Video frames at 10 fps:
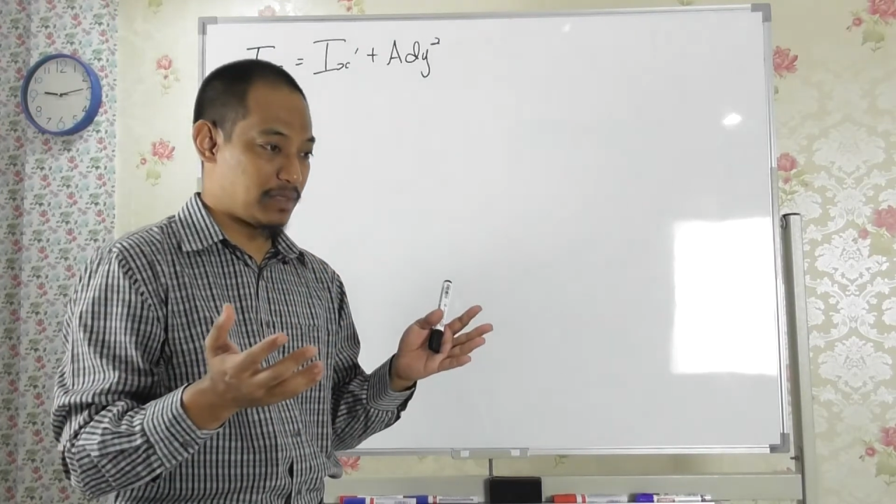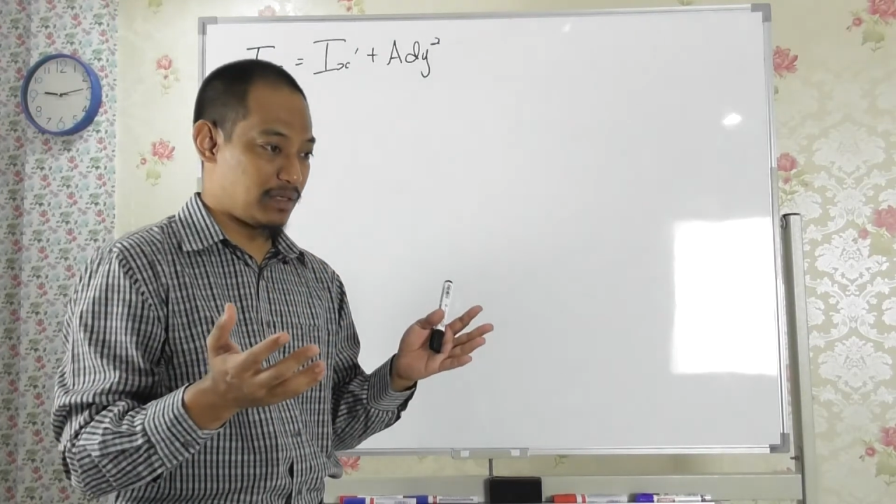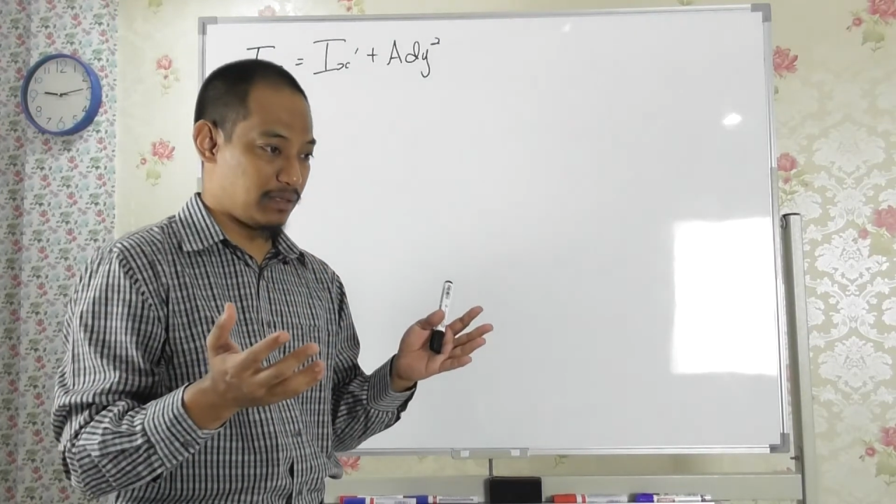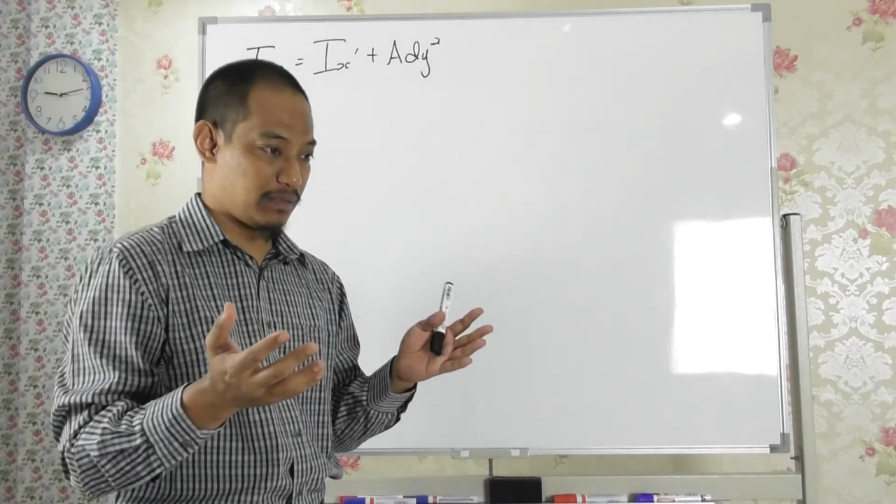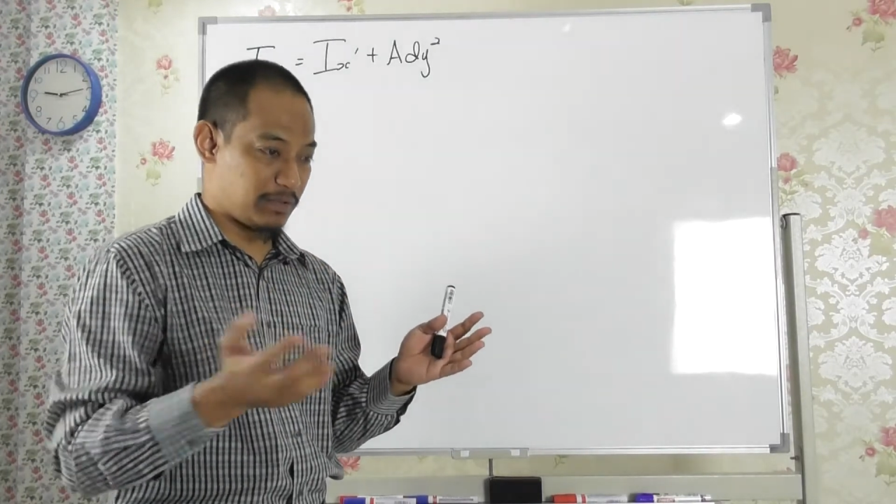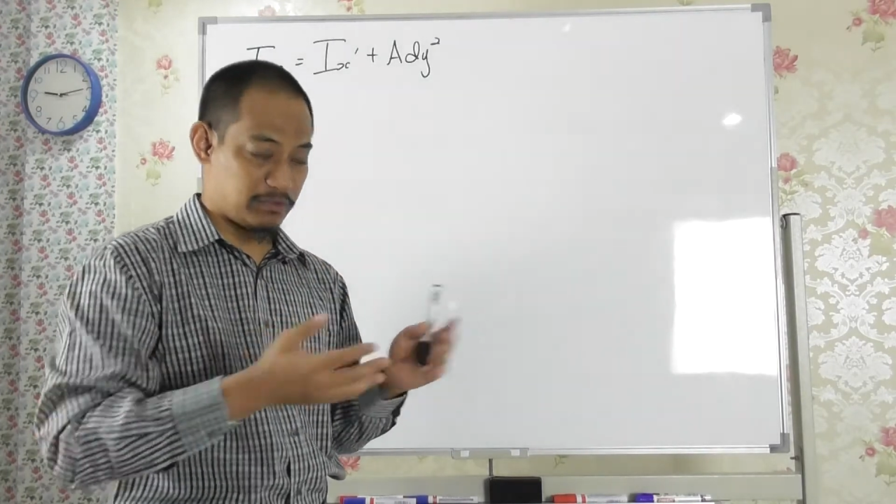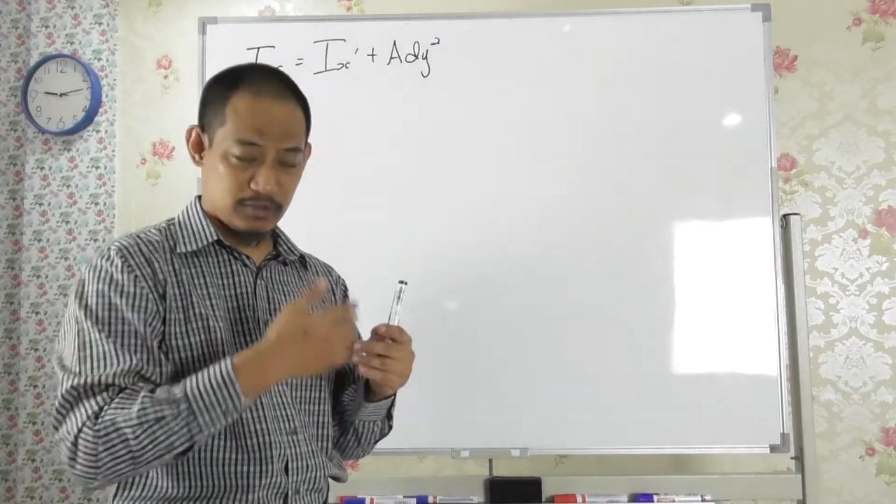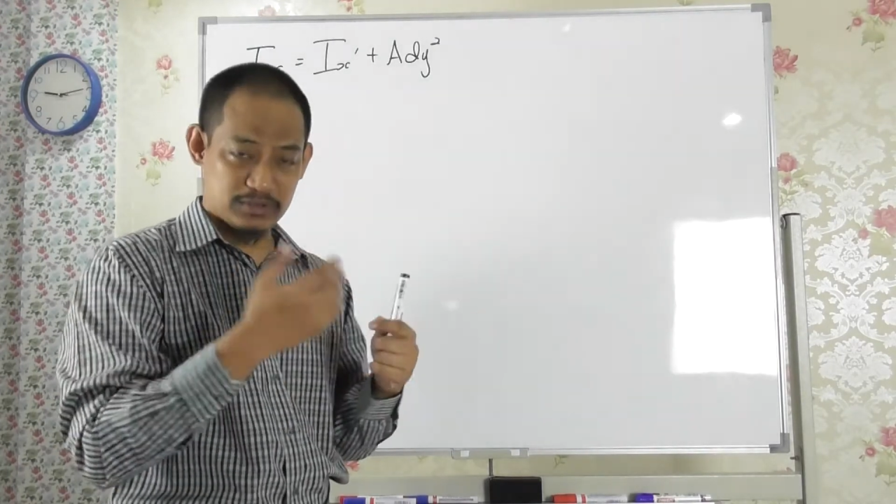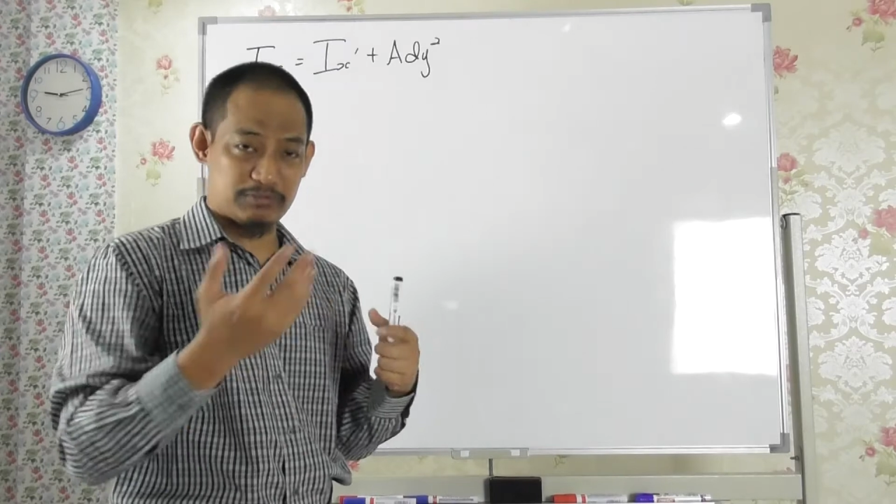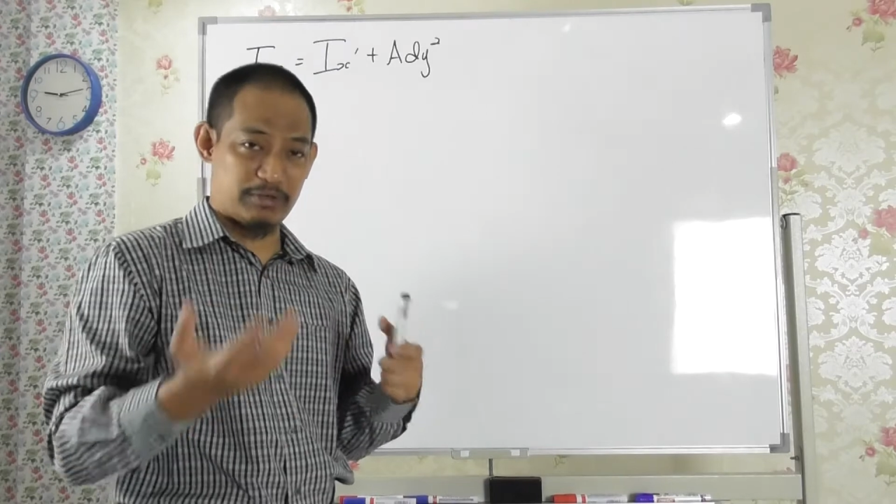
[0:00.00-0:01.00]
But of
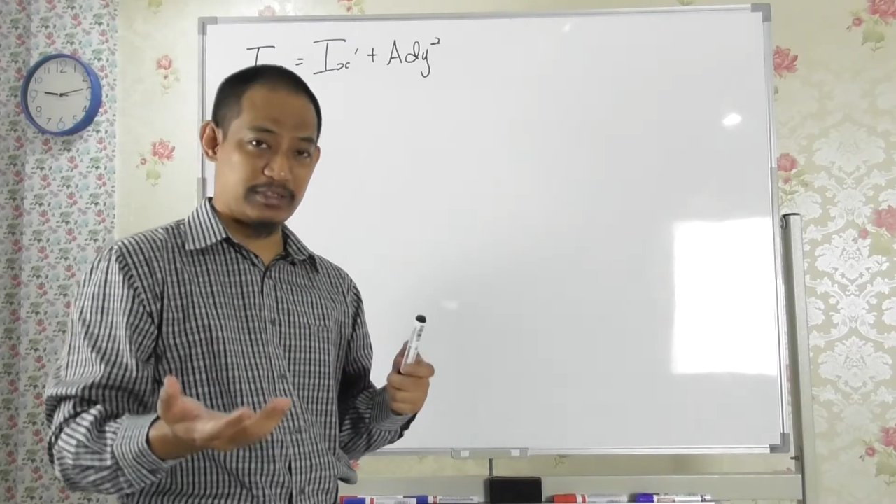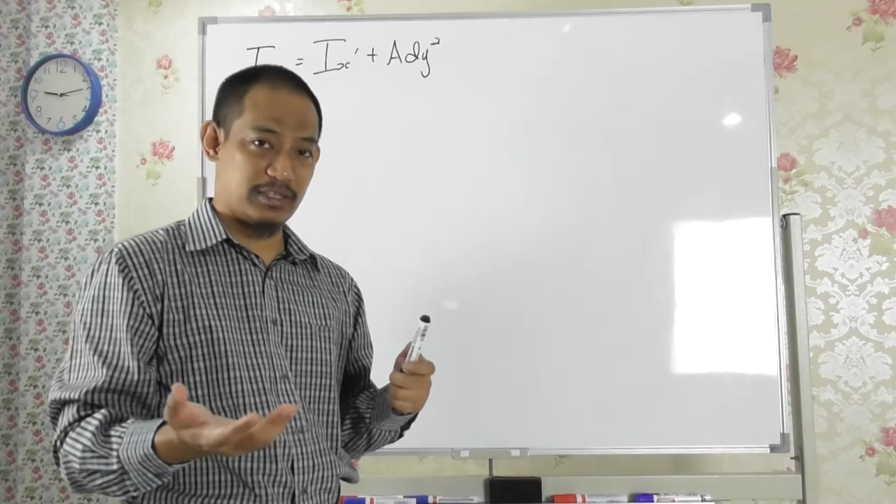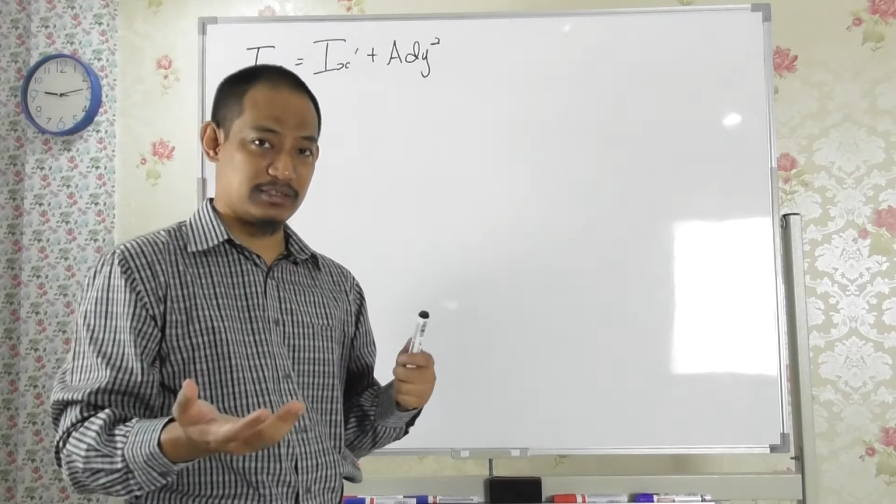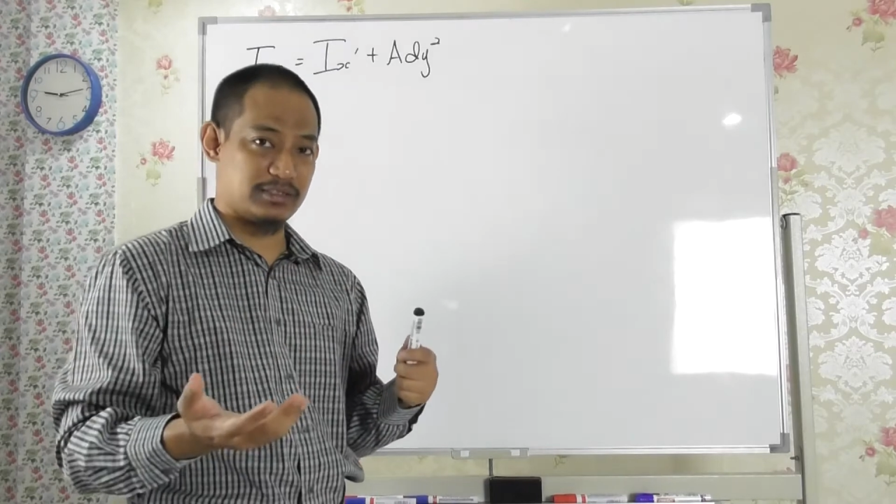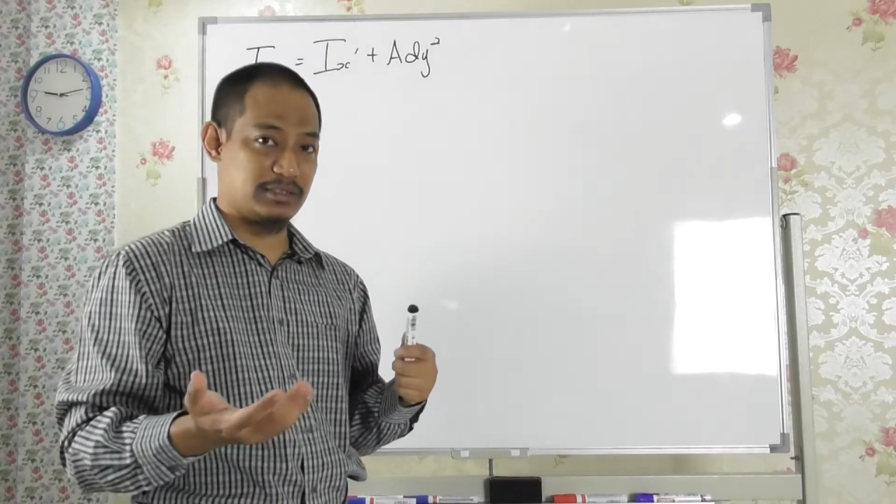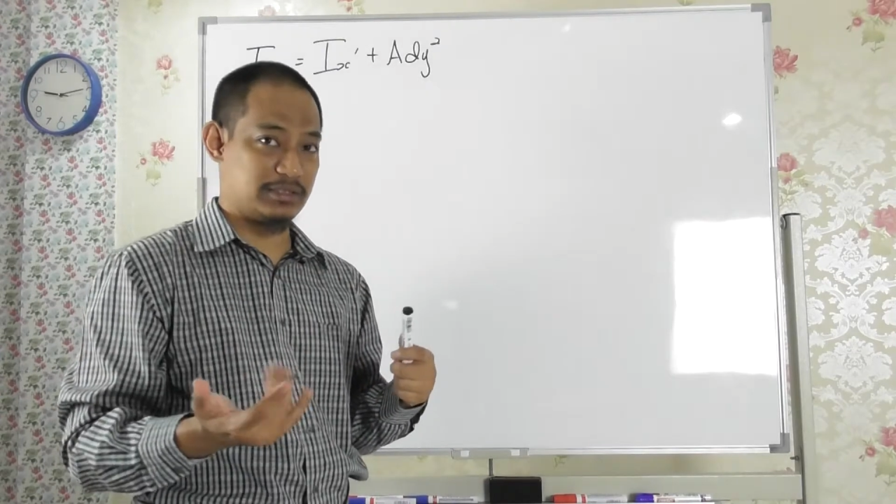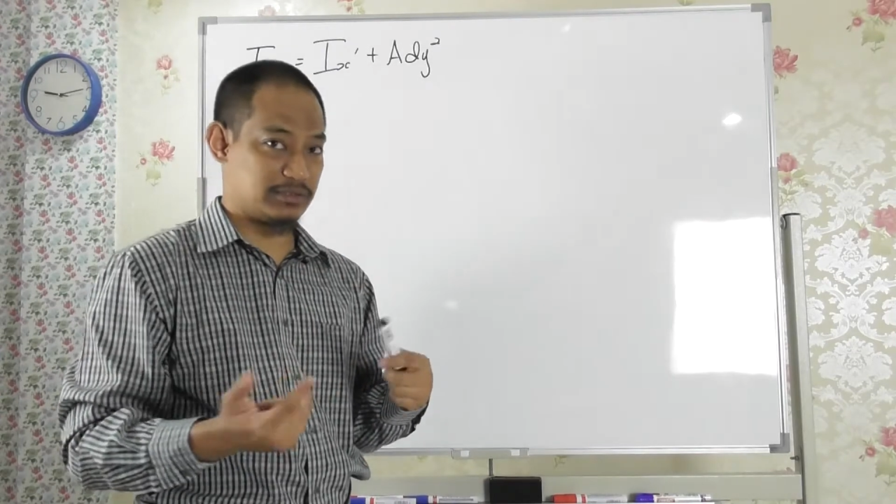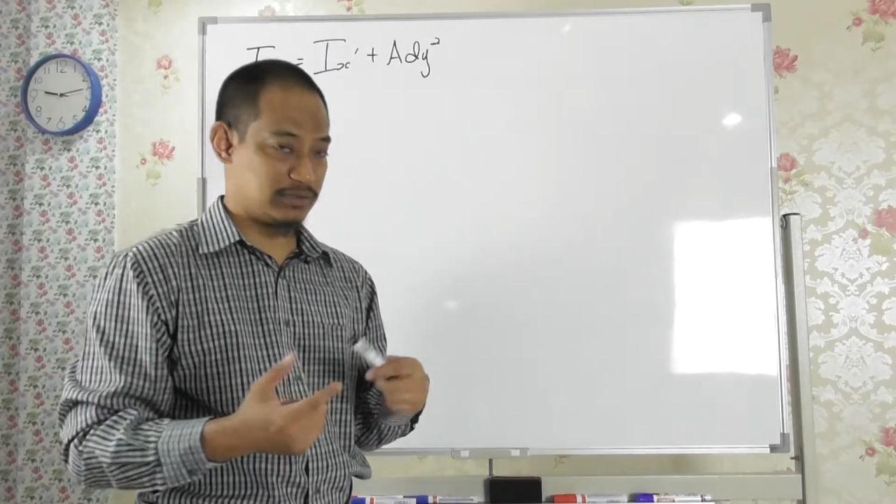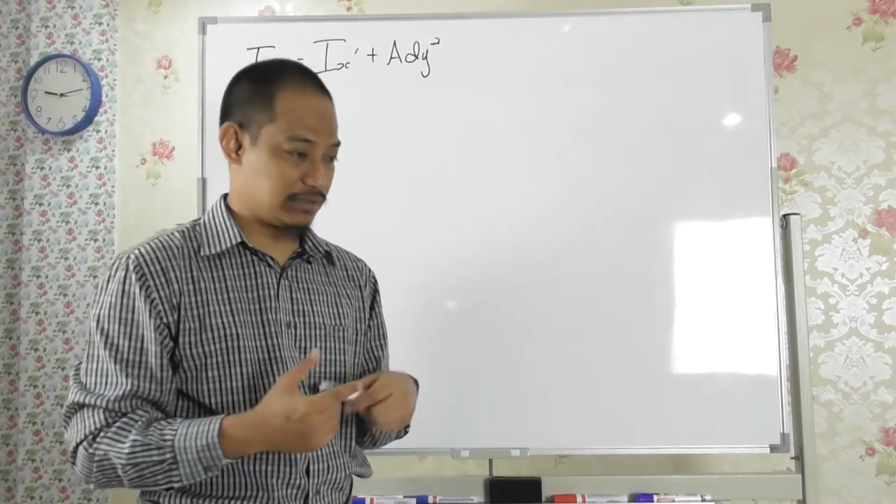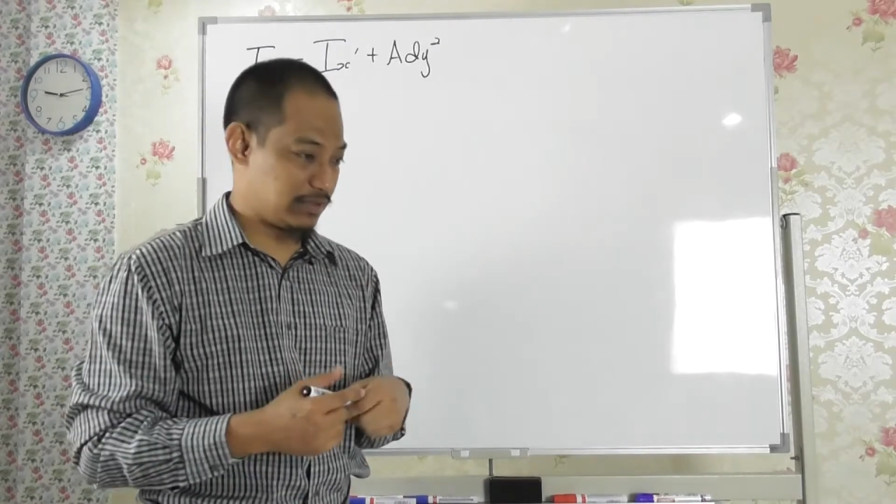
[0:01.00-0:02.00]
course, the final answer is